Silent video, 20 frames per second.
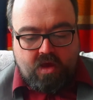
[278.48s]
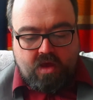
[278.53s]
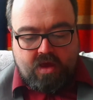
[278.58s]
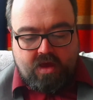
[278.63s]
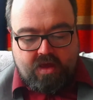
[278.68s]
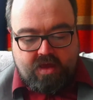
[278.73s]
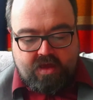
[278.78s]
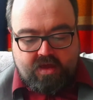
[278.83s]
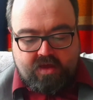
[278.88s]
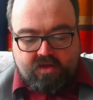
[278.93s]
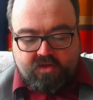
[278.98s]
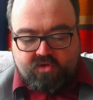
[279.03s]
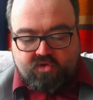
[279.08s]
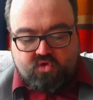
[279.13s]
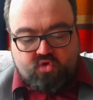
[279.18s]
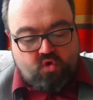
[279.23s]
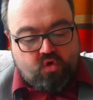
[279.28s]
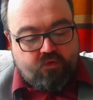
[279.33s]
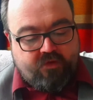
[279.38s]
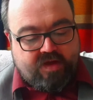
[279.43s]
is
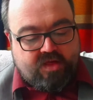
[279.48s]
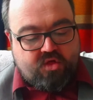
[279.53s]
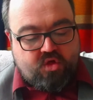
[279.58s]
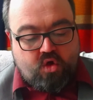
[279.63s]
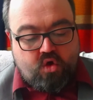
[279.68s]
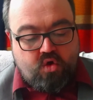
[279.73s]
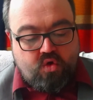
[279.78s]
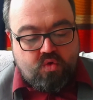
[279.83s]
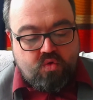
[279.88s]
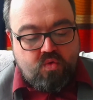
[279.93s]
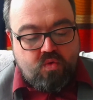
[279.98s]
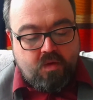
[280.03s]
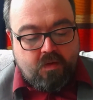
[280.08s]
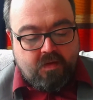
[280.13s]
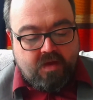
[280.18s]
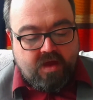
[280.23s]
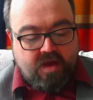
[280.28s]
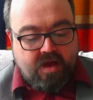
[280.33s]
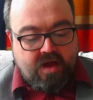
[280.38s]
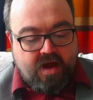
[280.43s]
story 2,
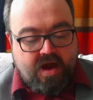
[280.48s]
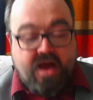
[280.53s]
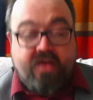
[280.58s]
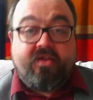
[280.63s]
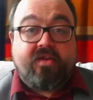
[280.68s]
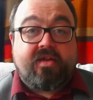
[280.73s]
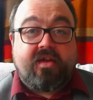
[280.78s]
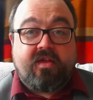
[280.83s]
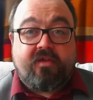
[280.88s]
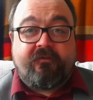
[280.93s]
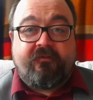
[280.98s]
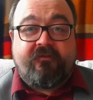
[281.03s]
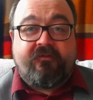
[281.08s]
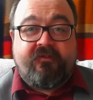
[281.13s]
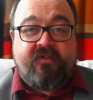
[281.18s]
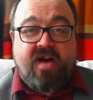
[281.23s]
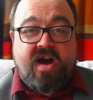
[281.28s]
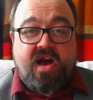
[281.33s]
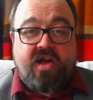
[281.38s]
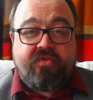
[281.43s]
and that is
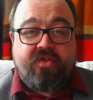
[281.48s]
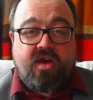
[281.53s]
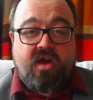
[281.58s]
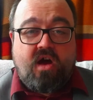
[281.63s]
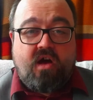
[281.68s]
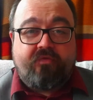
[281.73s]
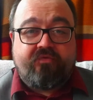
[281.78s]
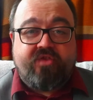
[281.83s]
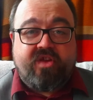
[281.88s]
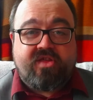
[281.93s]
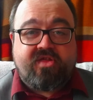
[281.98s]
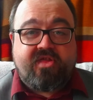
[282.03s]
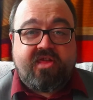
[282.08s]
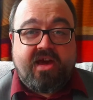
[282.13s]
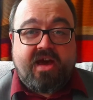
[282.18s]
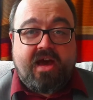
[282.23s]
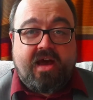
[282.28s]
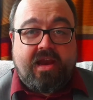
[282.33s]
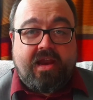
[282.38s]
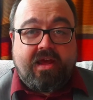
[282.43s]
Father of the
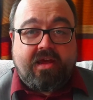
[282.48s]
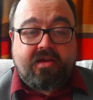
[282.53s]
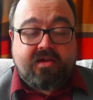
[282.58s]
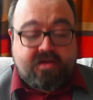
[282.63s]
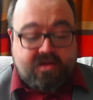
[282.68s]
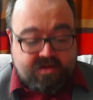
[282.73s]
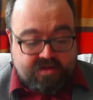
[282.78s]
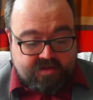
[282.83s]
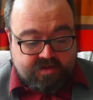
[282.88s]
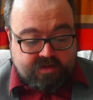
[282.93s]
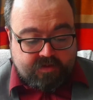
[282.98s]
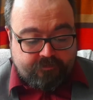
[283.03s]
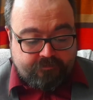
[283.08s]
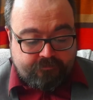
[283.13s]
Daleks.